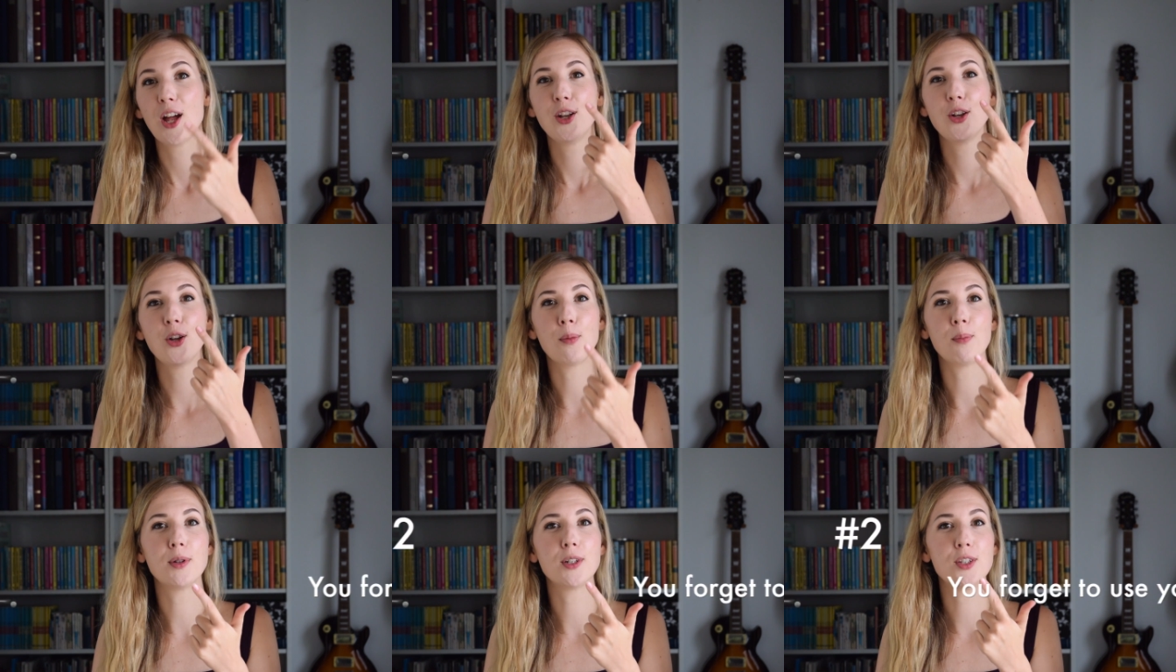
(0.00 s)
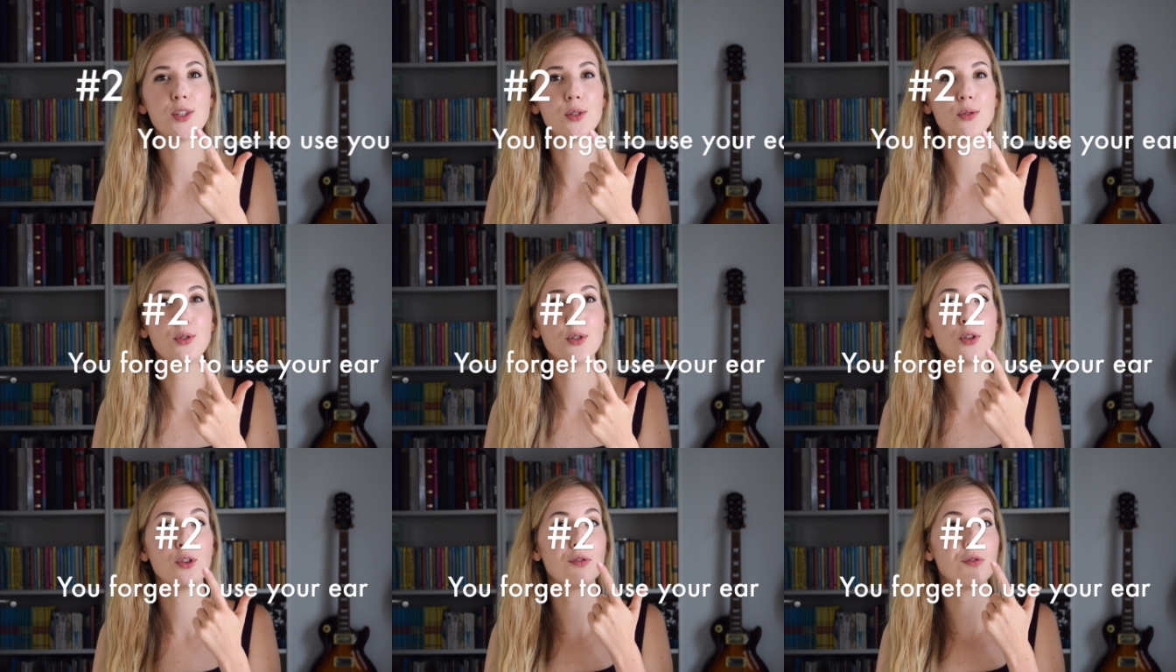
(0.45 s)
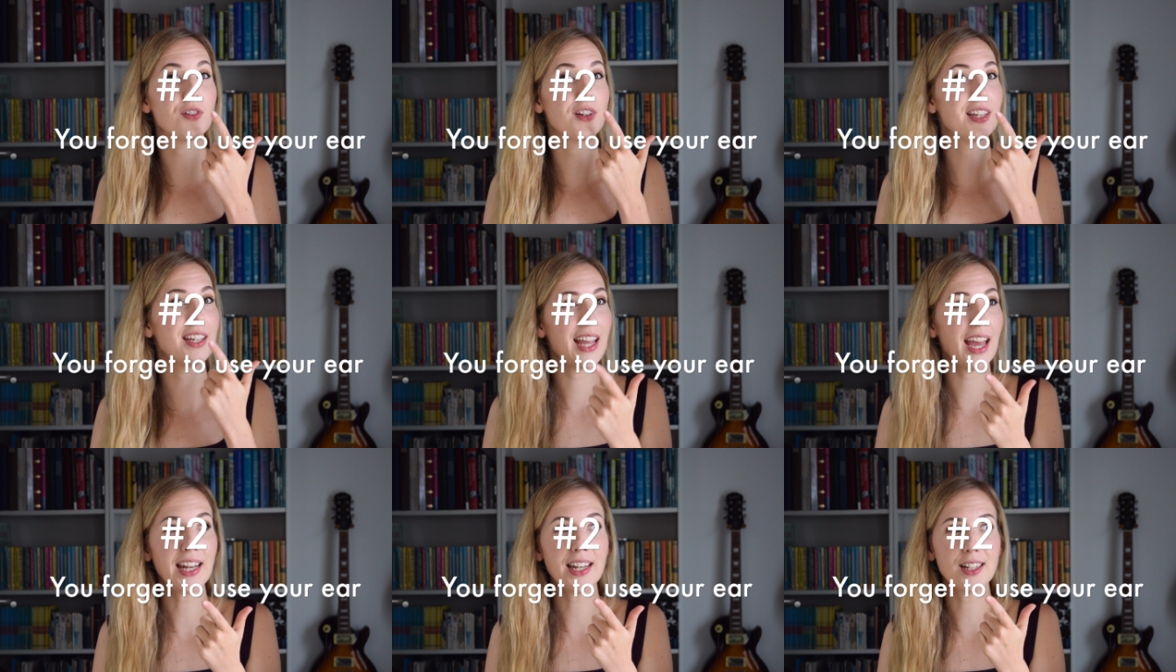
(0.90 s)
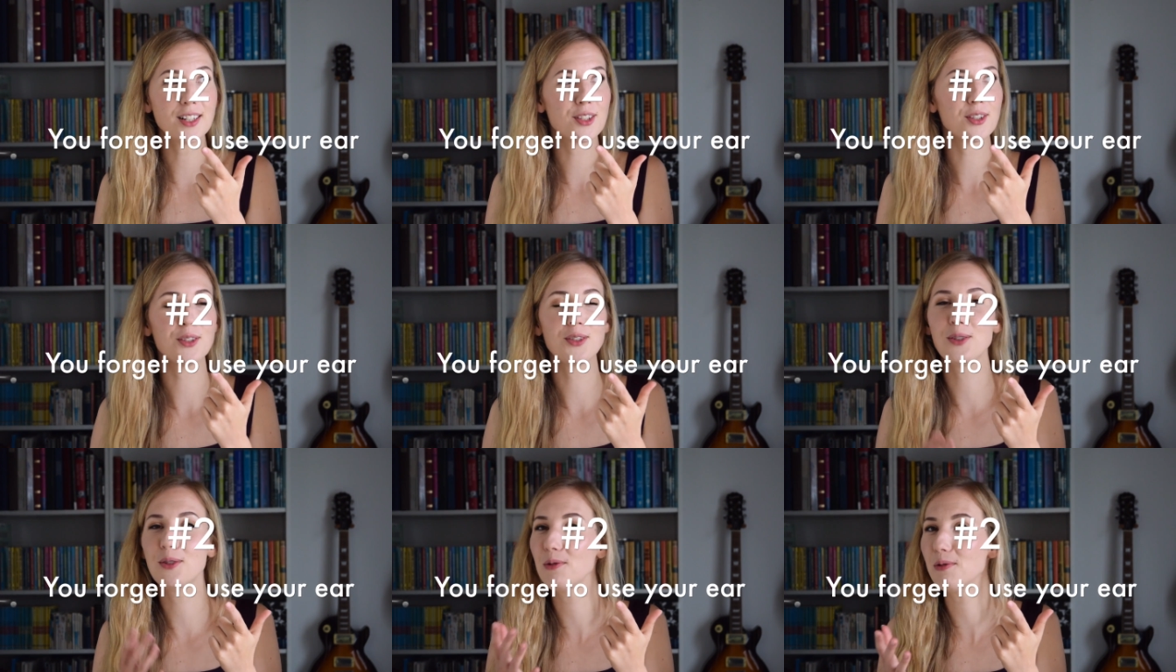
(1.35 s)
Number 2, you're forgetting
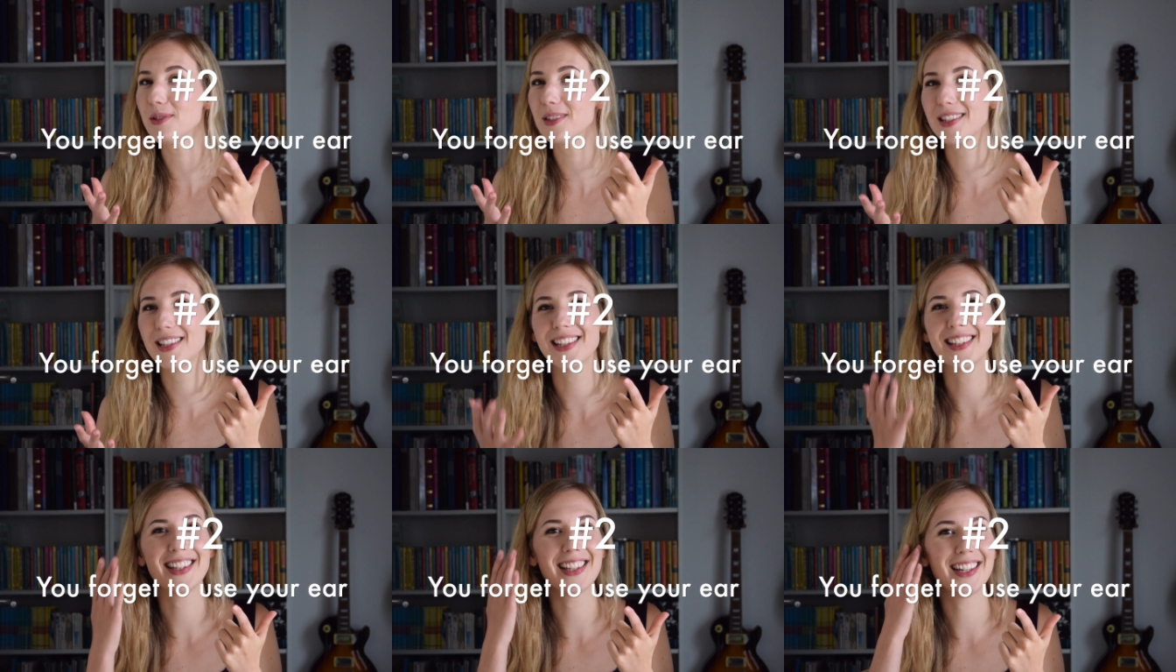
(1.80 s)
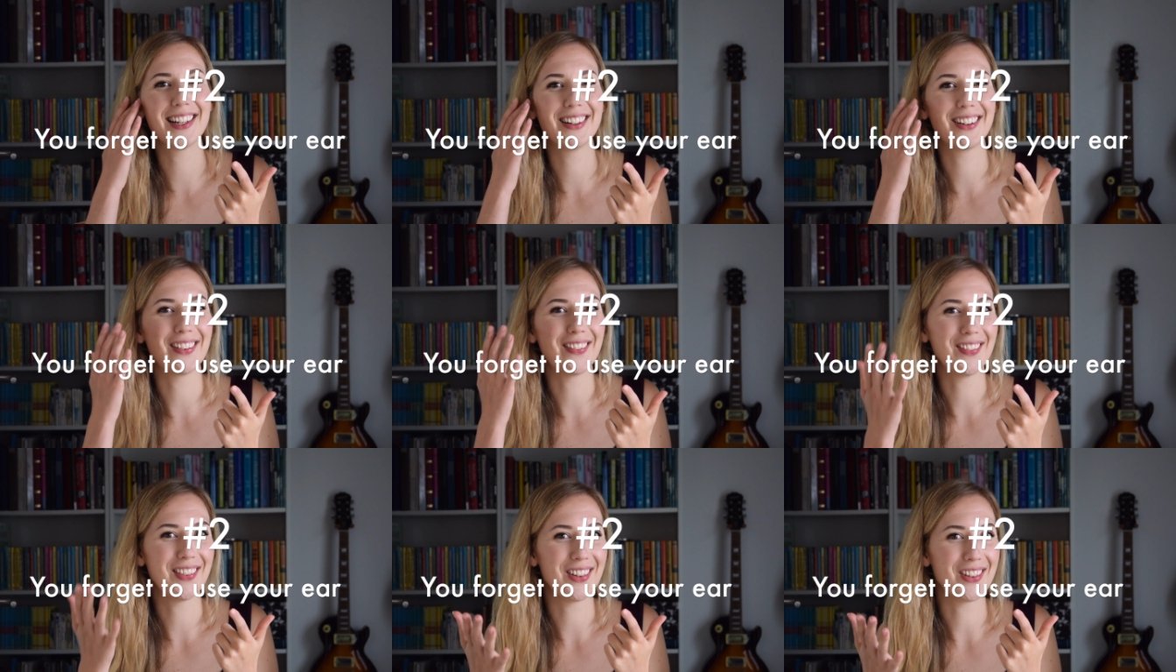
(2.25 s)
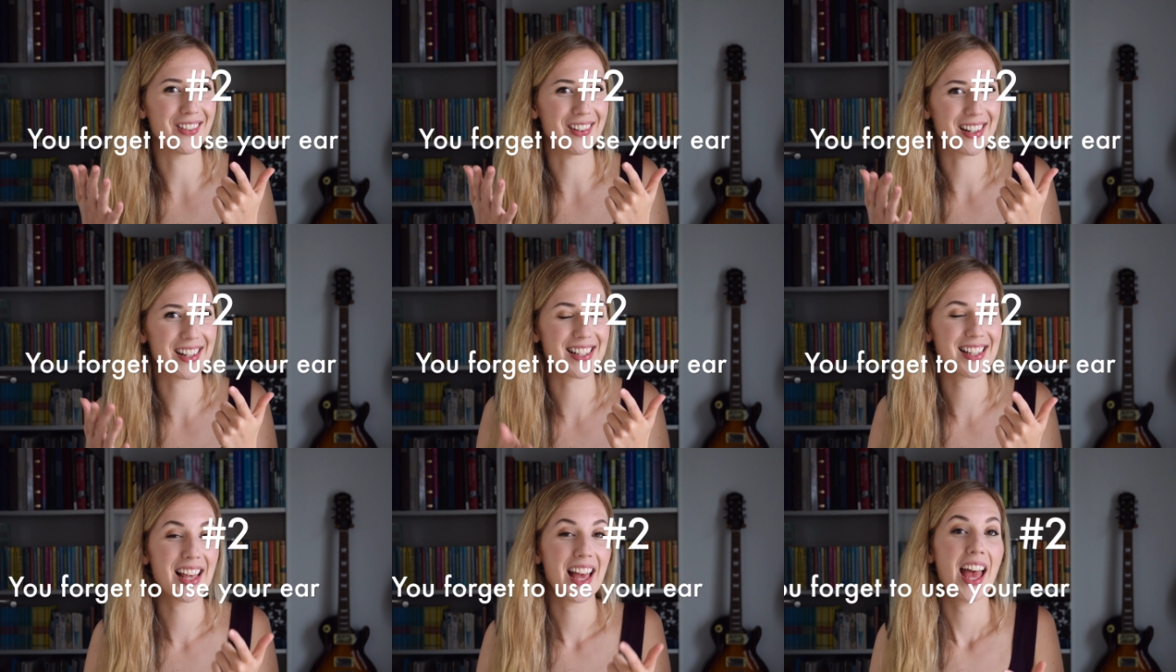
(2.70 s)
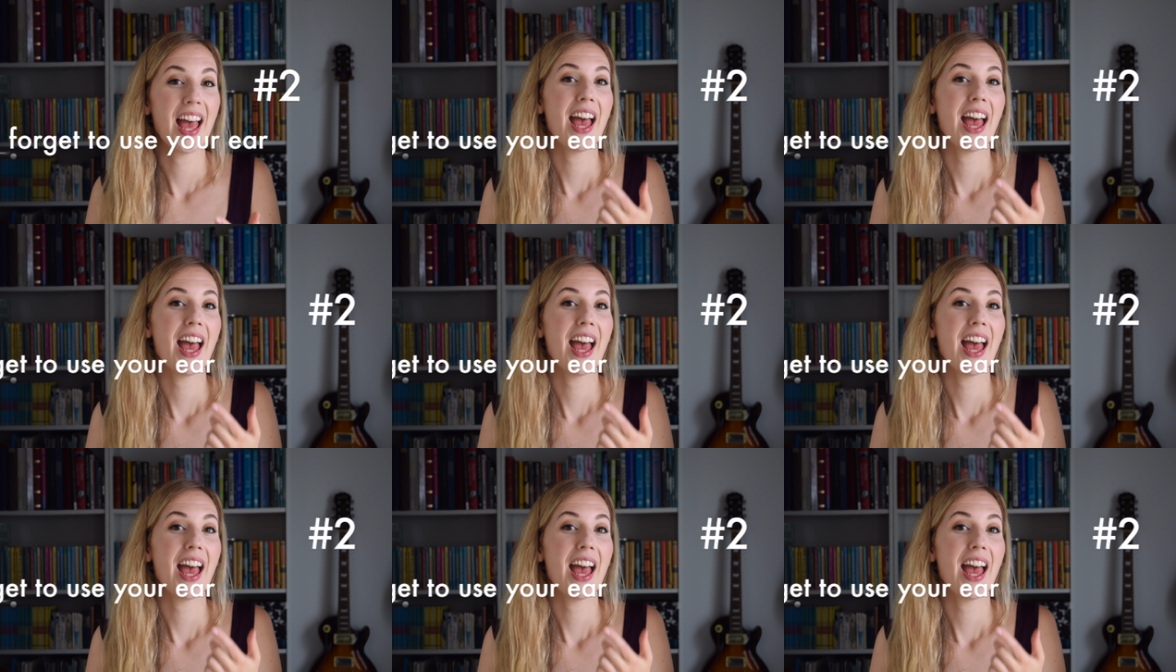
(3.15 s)
to use this ear of yours.